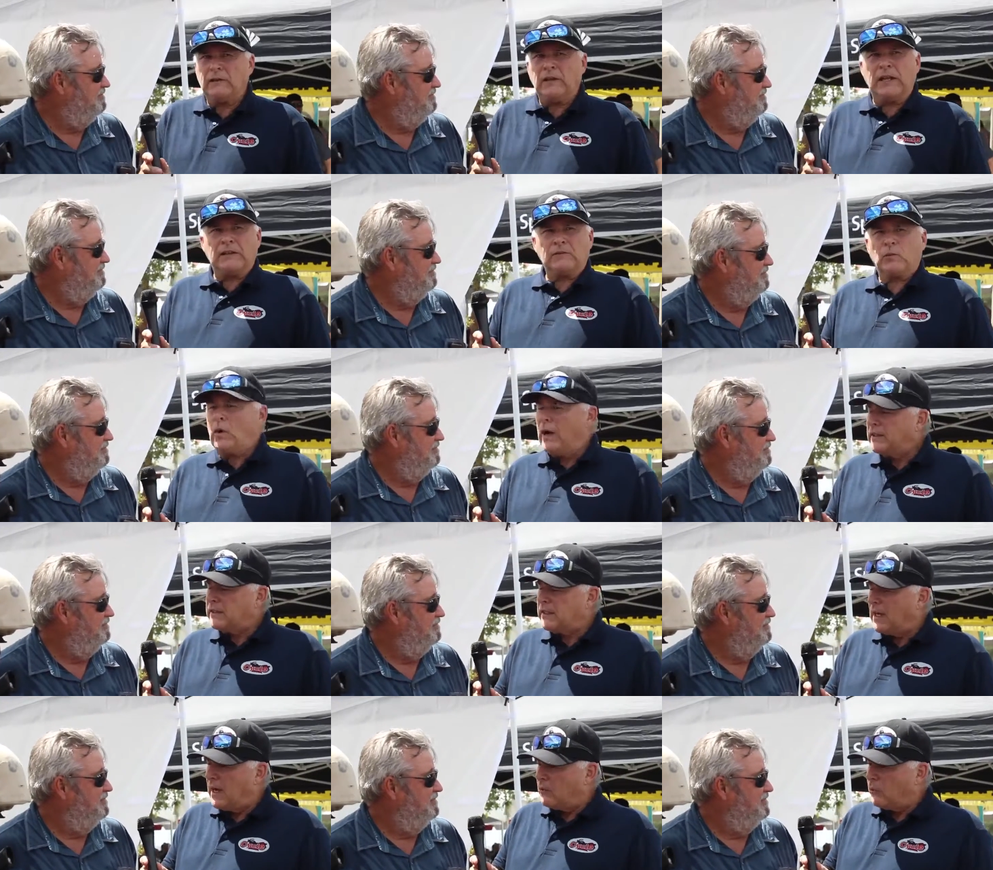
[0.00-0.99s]
Speaker 1: and what
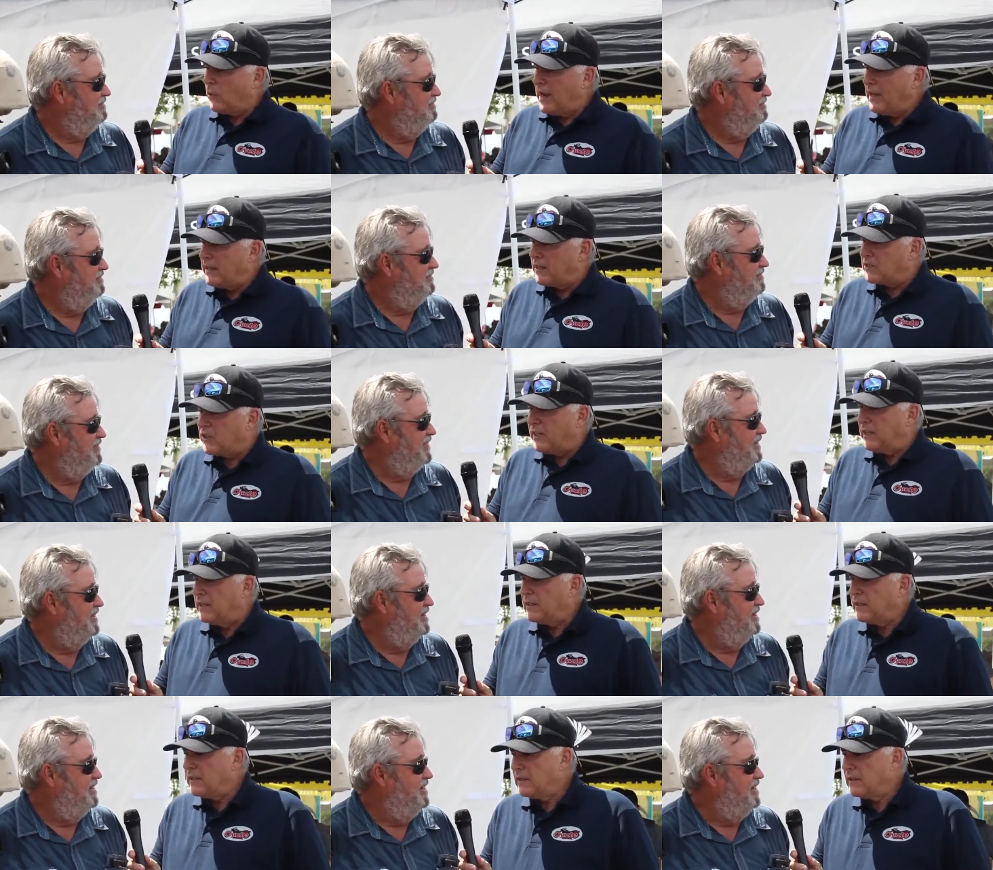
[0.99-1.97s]
uh, rank is he?
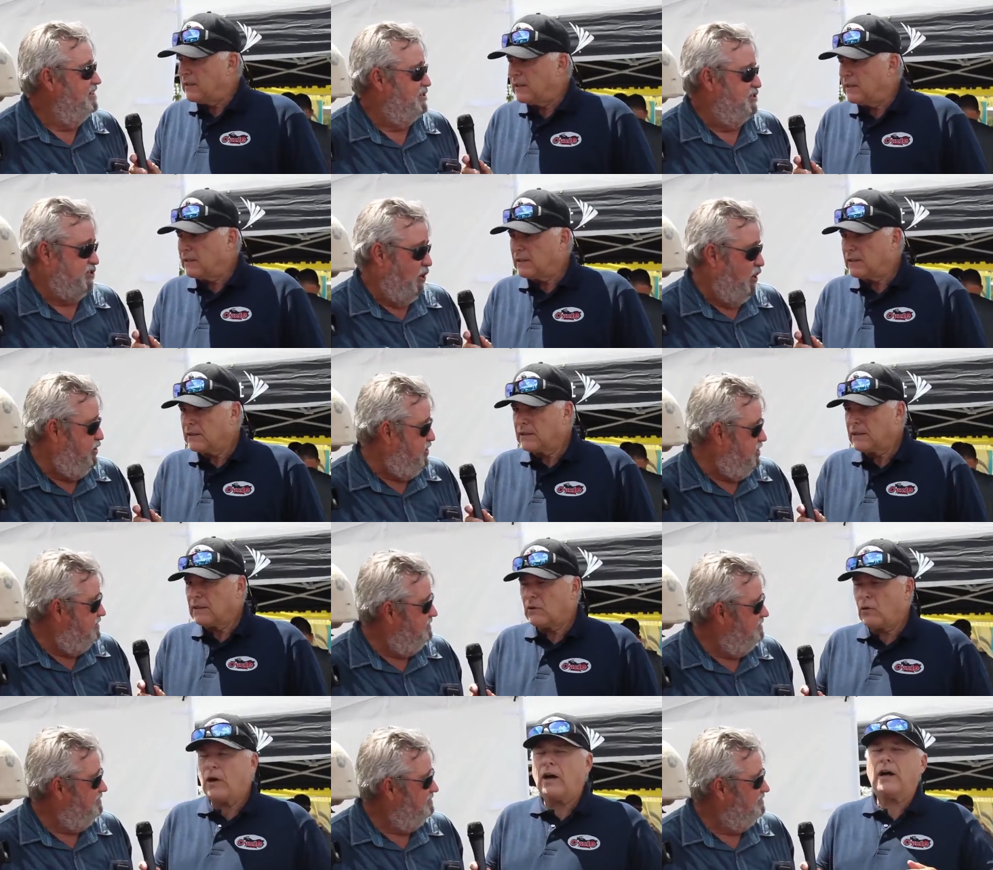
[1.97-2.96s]
Speaker 2: He's a sergeant.
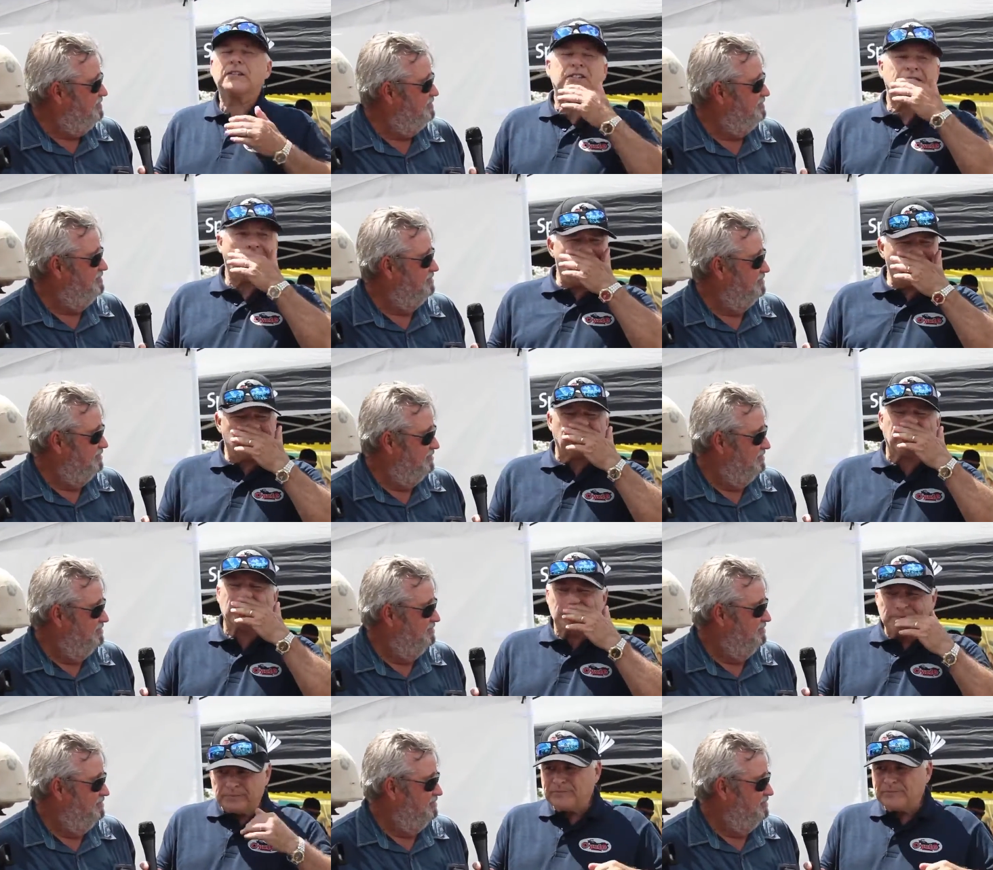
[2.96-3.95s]
Speaker 1: A sergeant.
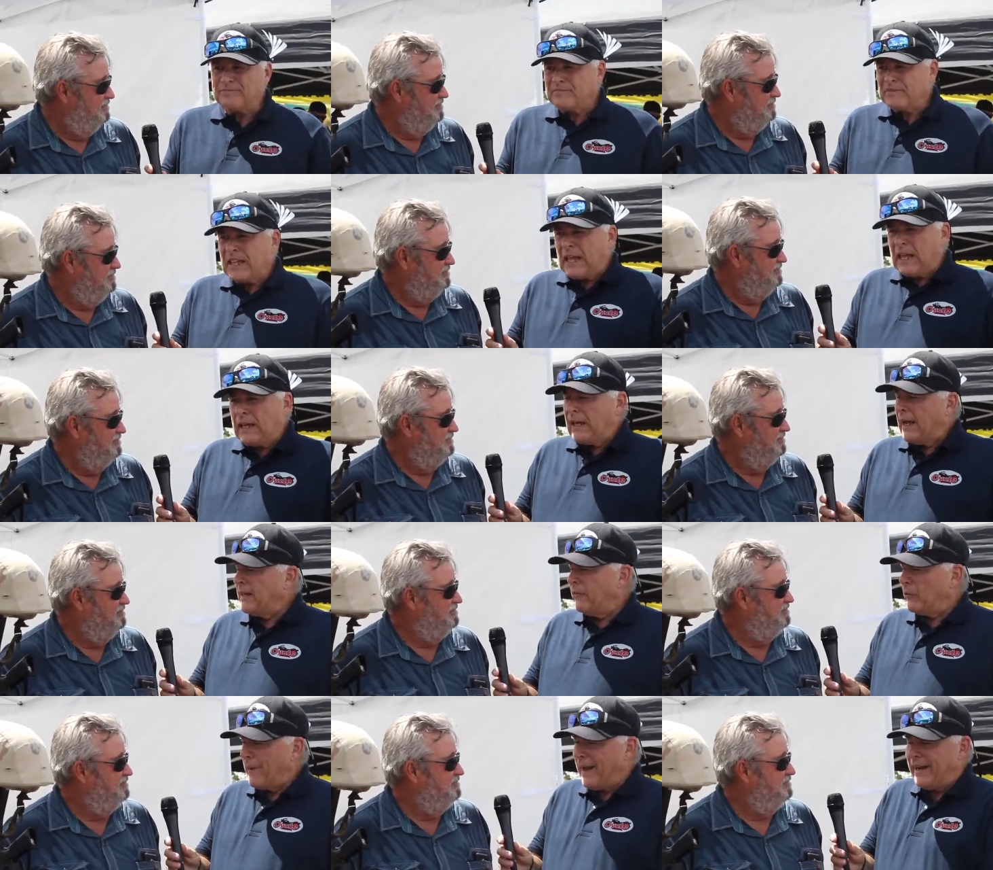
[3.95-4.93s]
I
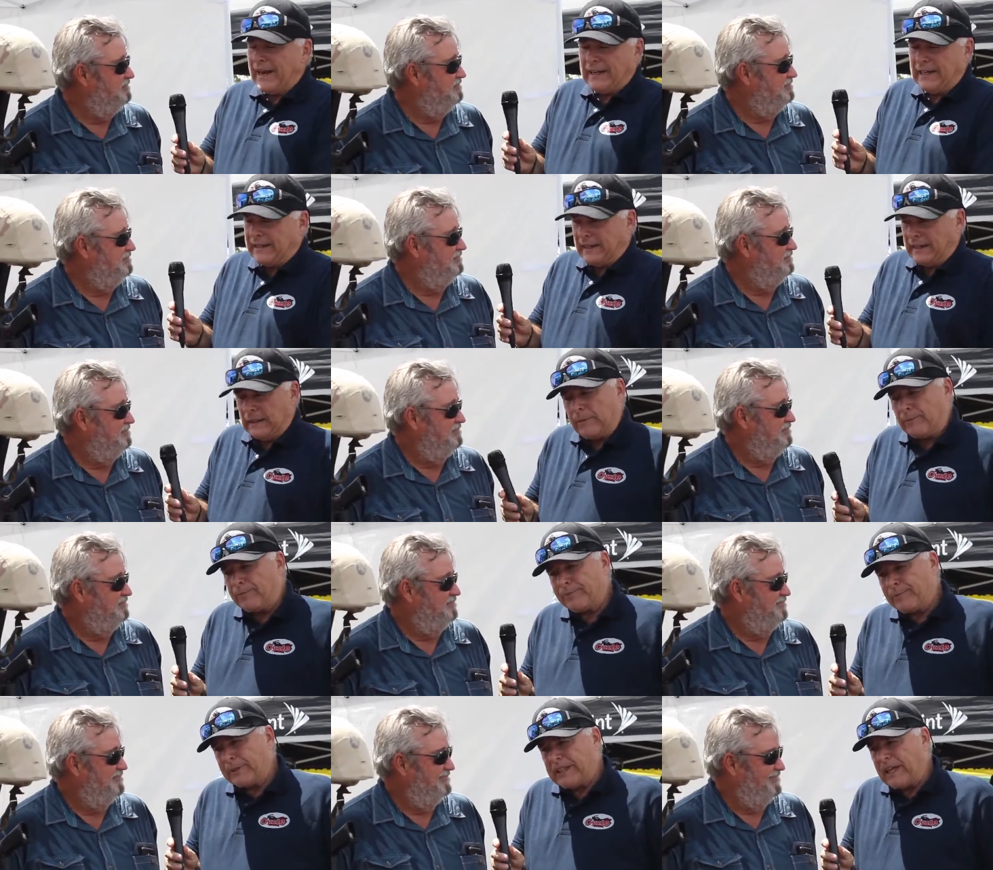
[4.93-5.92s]
never made anything,
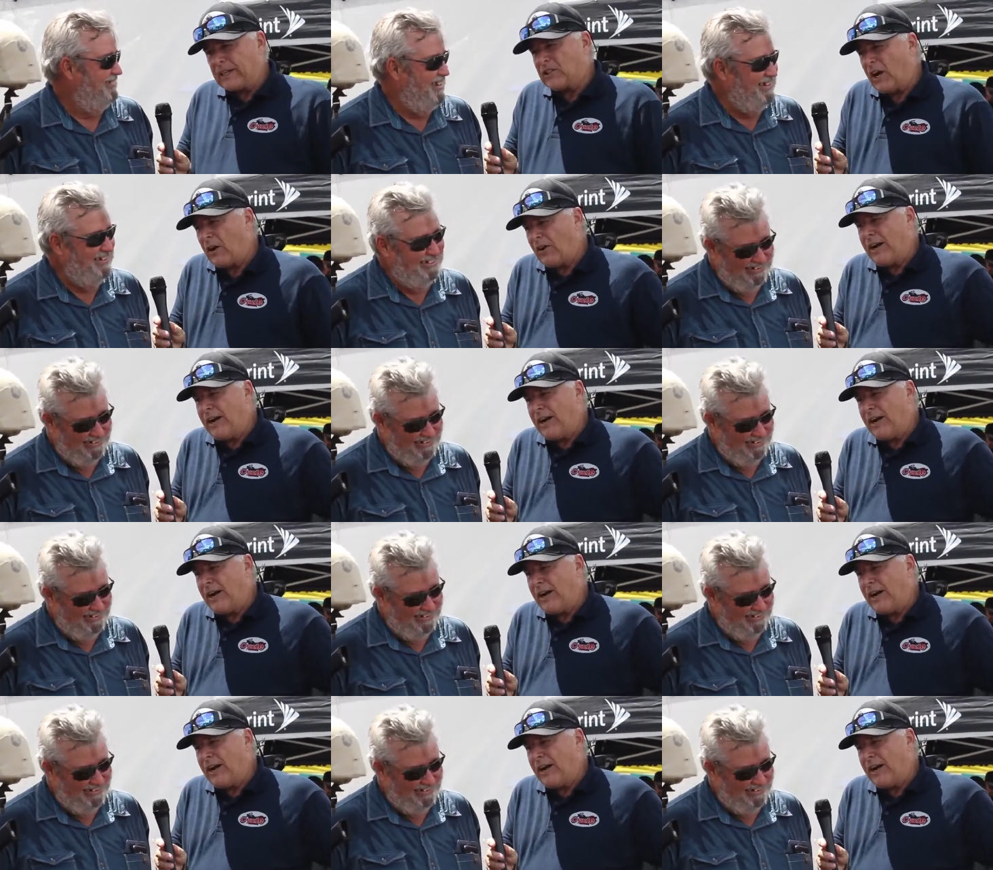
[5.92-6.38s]
but that's all